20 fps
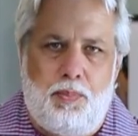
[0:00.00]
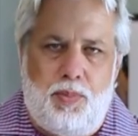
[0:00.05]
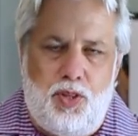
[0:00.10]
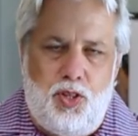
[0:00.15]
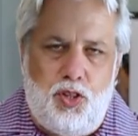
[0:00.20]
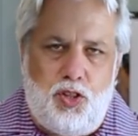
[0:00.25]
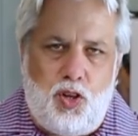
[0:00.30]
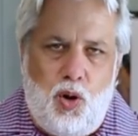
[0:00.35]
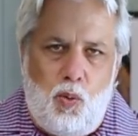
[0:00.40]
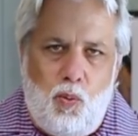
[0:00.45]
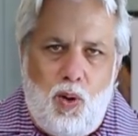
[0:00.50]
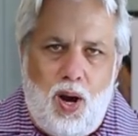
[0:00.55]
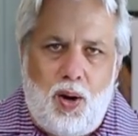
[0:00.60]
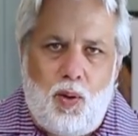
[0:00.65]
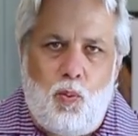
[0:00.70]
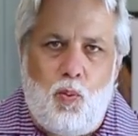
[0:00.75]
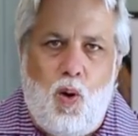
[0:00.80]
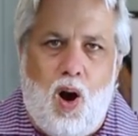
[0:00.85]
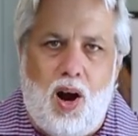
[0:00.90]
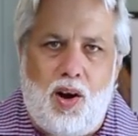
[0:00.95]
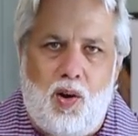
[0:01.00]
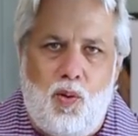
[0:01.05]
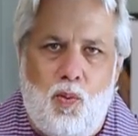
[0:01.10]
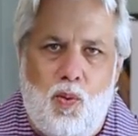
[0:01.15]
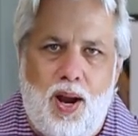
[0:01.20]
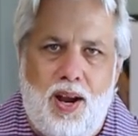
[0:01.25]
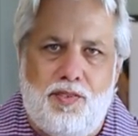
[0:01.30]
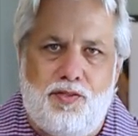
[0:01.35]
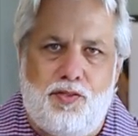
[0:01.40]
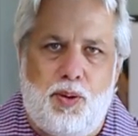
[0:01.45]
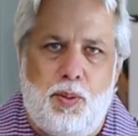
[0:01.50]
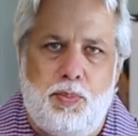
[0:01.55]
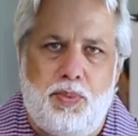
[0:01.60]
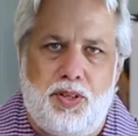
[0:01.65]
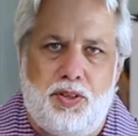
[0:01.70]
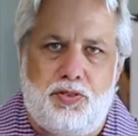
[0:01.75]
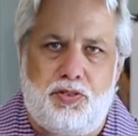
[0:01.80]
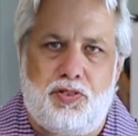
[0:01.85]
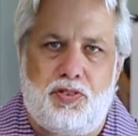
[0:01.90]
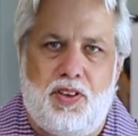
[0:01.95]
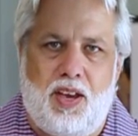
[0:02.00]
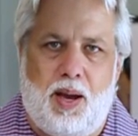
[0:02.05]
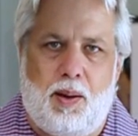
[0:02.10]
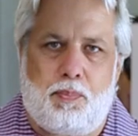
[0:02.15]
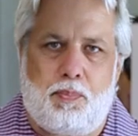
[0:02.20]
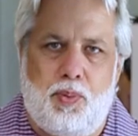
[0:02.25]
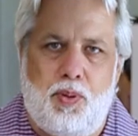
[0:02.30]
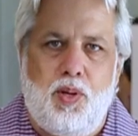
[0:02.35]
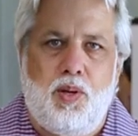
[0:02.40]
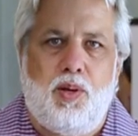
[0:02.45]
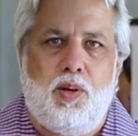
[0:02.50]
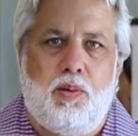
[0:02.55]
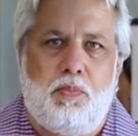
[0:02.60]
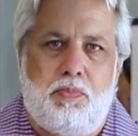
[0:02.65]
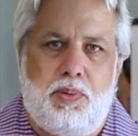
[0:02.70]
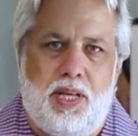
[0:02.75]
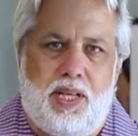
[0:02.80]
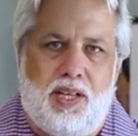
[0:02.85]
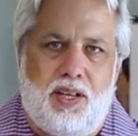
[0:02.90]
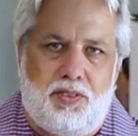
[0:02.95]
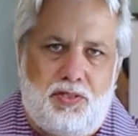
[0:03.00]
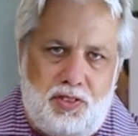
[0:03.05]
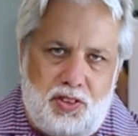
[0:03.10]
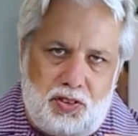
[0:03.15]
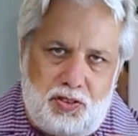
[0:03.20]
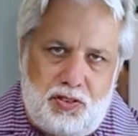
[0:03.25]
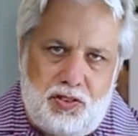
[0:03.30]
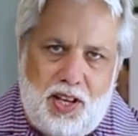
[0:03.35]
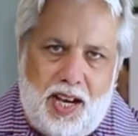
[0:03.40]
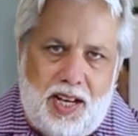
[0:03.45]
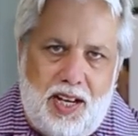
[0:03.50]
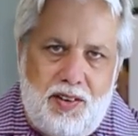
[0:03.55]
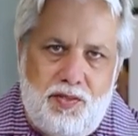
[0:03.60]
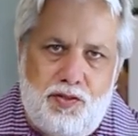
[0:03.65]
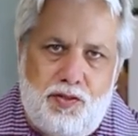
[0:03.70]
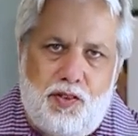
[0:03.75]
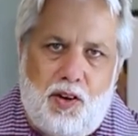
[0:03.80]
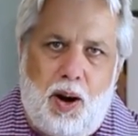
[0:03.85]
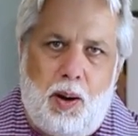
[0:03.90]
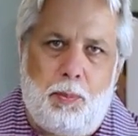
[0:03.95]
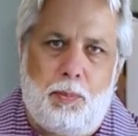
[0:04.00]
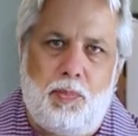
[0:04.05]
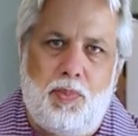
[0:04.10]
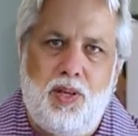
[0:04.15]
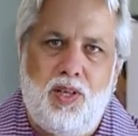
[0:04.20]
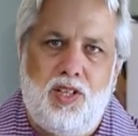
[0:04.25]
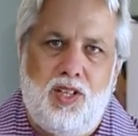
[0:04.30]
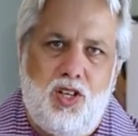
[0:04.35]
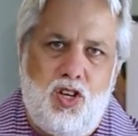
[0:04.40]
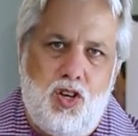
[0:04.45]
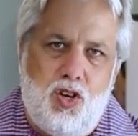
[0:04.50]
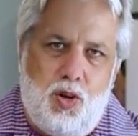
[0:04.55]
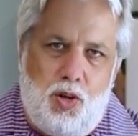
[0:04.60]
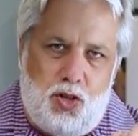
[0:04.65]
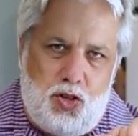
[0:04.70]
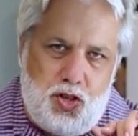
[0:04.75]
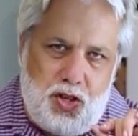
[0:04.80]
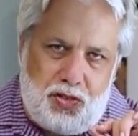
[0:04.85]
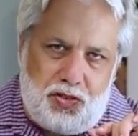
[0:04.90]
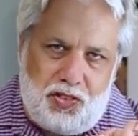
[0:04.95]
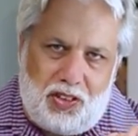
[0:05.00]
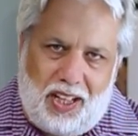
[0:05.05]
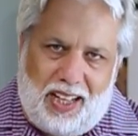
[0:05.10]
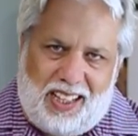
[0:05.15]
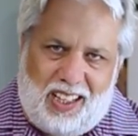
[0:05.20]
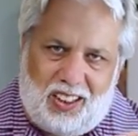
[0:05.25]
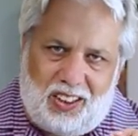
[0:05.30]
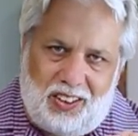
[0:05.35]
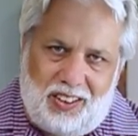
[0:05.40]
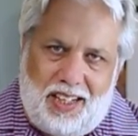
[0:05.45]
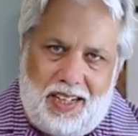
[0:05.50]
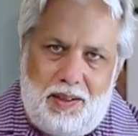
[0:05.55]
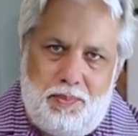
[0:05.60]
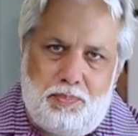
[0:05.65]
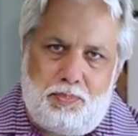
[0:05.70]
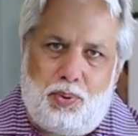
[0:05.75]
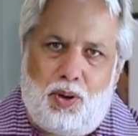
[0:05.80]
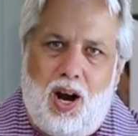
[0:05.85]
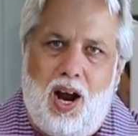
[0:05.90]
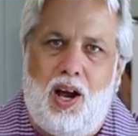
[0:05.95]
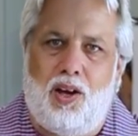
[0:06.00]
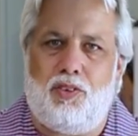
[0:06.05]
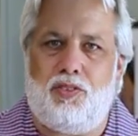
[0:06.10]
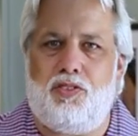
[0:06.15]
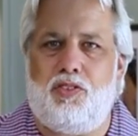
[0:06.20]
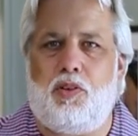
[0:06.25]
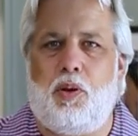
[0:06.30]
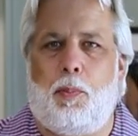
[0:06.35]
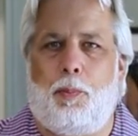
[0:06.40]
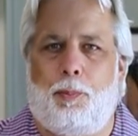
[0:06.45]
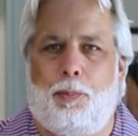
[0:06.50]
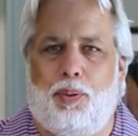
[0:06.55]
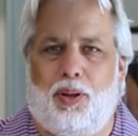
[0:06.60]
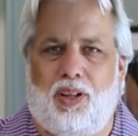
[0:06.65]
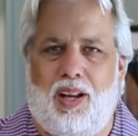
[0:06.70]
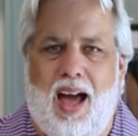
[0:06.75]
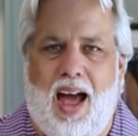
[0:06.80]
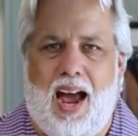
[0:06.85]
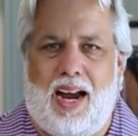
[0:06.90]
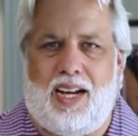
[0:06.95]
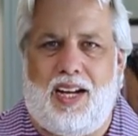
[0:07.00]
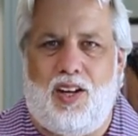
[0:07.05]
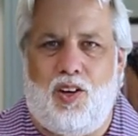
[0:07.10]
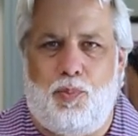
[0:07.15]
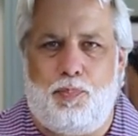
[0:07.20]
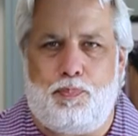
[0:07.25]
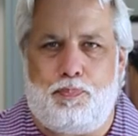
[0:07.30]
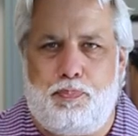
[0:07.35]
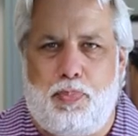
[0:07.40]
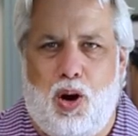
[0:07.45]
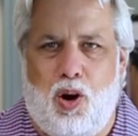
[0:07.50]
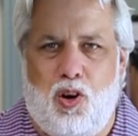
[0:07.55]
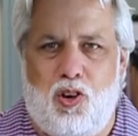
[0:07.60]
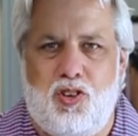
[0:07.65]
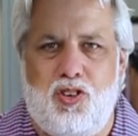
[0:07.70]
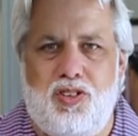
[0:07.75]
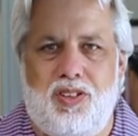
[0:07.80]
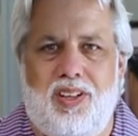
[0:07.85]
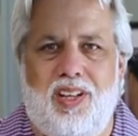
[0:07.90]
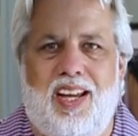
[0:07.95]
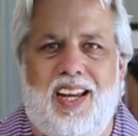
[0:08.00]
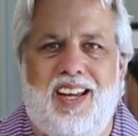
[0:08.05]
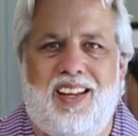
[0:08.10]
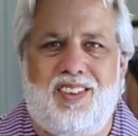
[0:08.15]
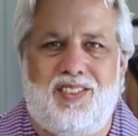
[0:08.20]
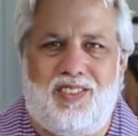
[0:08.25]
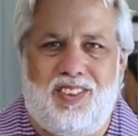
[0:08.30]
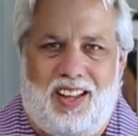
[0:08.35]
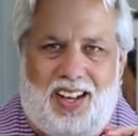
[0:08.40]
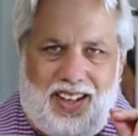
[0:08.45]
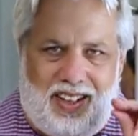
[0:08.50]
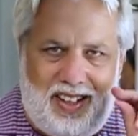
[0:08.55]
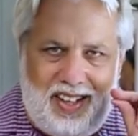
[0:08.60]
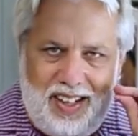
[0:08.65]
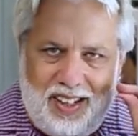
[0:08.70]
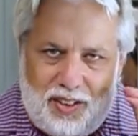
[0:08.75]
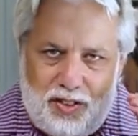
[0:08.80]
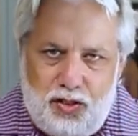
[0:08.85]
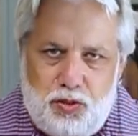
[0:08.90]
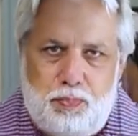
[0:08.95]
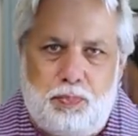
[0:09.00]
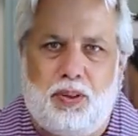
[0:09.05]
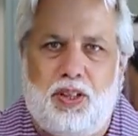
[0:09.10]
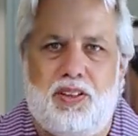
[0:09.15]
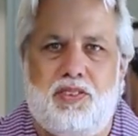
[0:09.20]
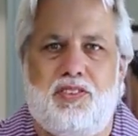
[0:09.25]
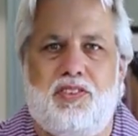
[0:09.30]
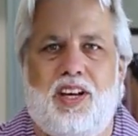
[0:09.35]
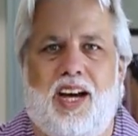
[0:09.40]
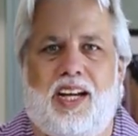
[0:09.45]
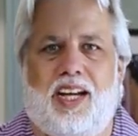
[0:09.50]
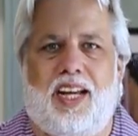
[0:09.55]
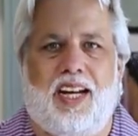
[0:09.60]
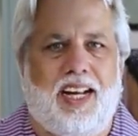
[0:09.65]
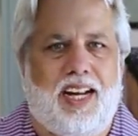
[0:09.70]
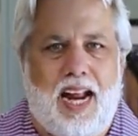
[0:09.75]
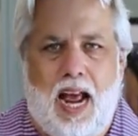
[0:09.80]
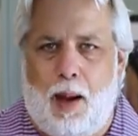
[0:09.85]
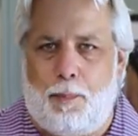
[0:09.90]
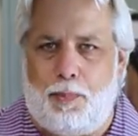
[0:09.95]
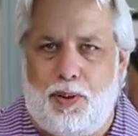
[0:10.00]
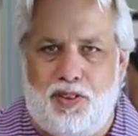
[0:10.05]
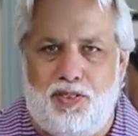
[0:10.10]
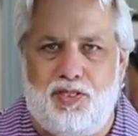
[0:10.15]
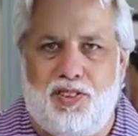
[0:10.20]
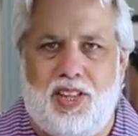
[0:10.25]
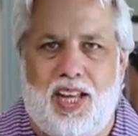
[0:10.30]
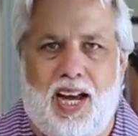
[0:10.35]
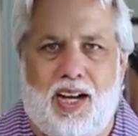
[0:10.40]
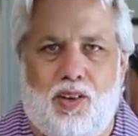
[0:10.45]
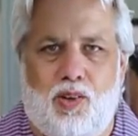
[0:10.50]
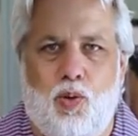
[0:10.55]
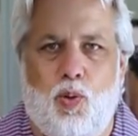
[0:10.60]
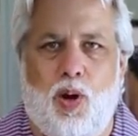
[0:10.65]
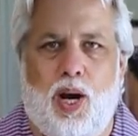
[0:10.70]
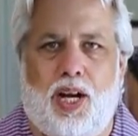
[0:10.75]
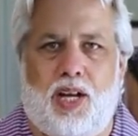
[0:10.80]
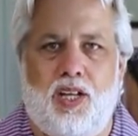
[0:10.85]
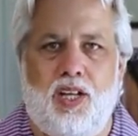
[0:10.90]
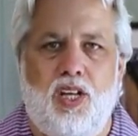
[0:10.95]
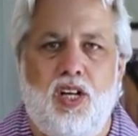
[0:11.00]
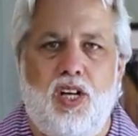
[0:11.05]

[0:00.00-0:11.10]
You don't wanna walk away from this step, because the second from just like a light brown to black and burnt is like in a split second. It happens that quick.